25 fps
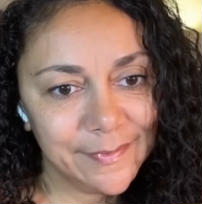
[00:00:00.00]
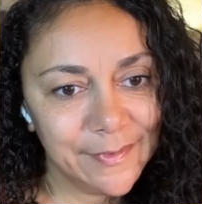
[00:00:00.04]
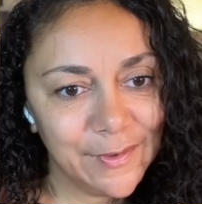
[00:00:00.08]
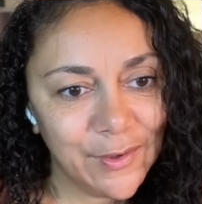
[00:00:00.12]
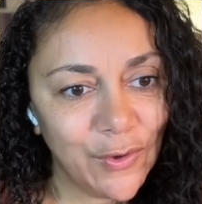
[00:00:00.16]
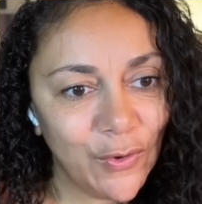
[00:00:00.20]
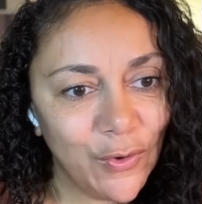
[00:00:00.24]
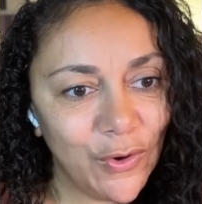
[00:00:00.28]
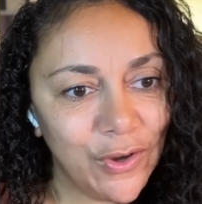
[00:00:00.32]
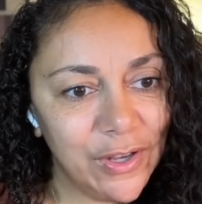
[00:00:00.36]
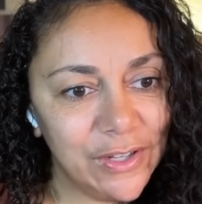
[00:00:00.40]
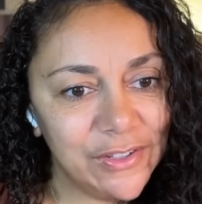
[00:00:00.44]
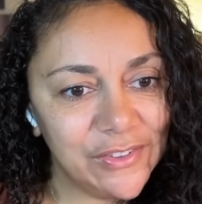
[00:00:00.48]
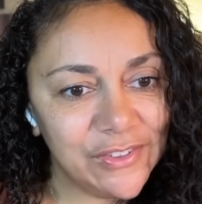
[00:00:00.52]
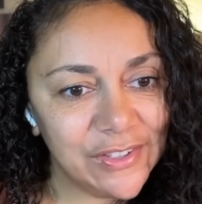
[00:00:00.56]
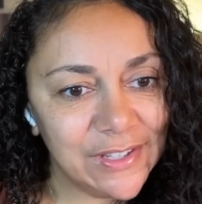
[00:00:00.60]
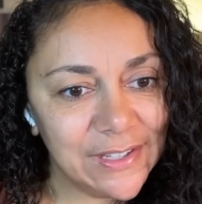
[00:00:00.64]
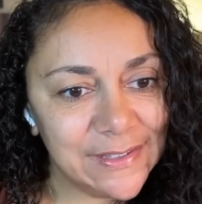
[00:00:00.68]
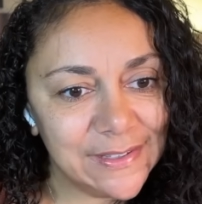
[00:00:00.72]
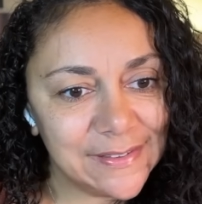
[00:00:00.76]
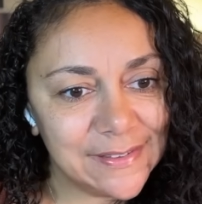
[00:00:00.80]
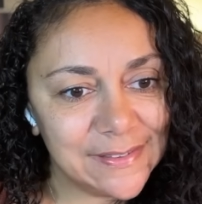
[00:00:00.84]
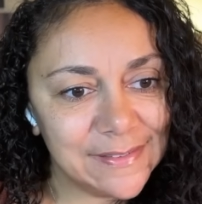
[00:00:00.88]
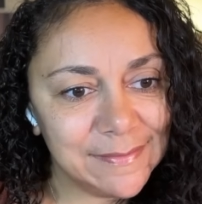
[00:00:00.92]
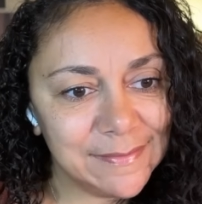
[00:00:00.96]

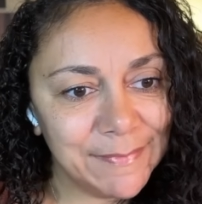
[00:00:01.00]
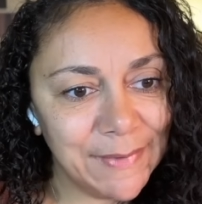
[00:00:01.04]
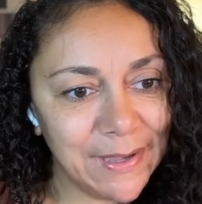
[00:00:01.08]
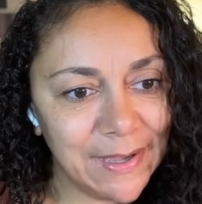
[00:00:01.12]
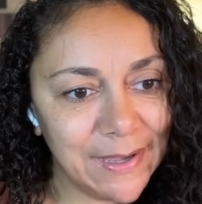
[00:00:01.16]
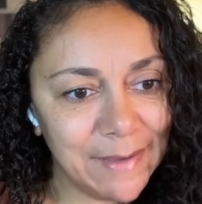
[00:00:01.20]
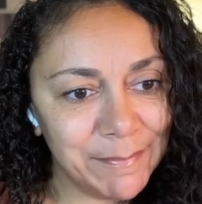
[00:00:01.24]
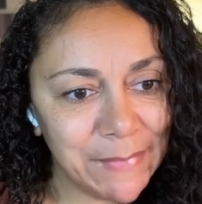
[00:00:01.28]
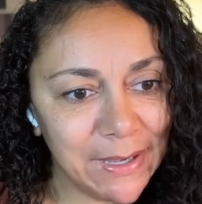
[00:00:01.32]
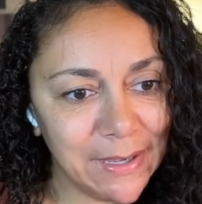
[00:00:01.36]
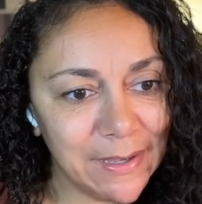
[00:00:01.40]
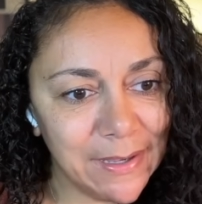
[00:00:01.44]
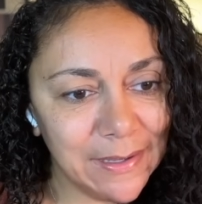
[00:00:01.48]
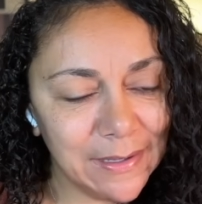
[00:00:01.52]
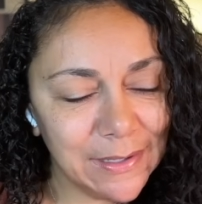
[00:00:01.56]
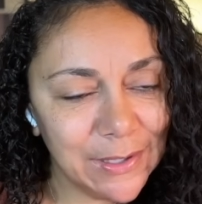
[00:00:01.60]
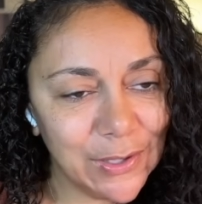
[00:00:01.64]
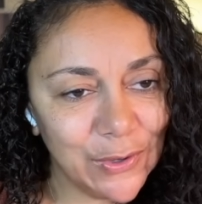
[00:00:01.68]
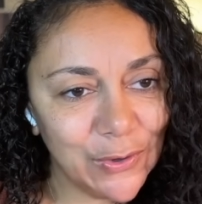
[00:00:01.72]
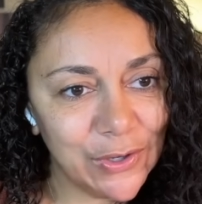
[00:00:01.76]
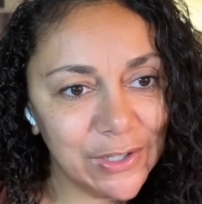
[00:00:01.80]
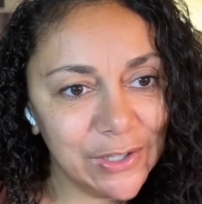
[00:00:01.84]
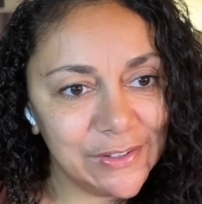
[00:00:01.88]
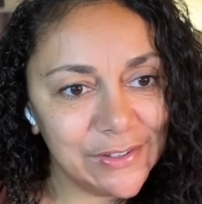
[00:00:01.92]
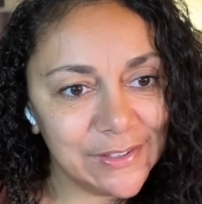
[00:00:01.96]
Gorgeous, mama.
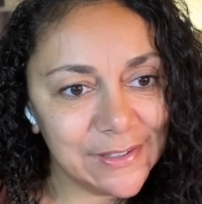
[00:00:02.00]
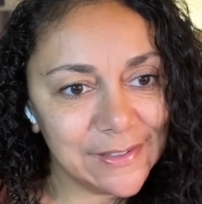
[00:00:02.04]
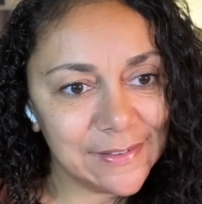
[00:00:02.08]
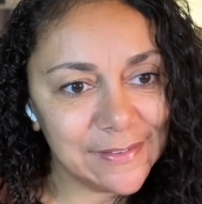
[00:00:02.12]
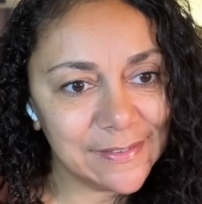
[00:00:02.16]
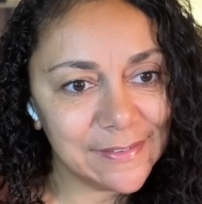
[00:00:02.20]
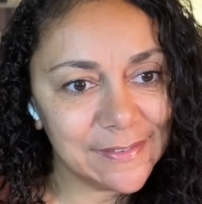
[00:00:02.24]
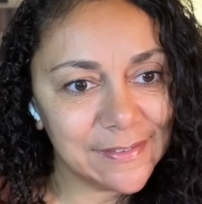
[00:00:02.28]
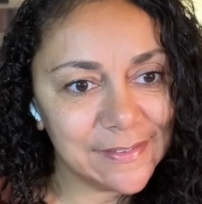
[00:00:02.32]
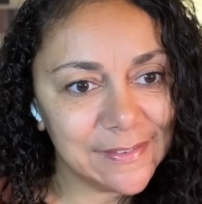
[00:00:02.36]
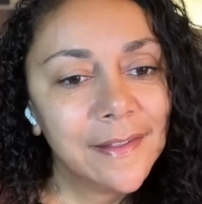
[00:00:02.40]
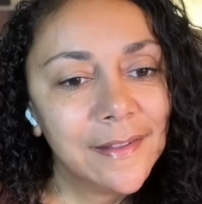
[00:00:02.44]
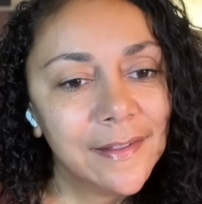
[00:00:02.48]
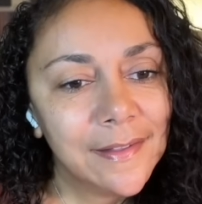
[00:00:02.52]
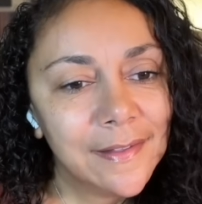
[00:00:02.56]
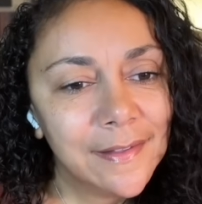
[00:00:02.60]
Gorgeous.